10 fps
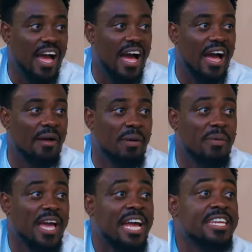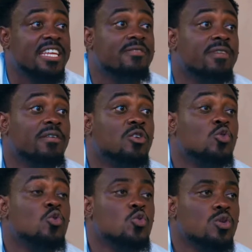Yeah, baby, I need very
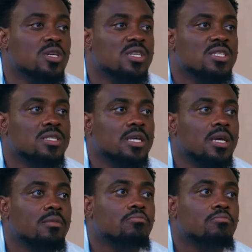good skin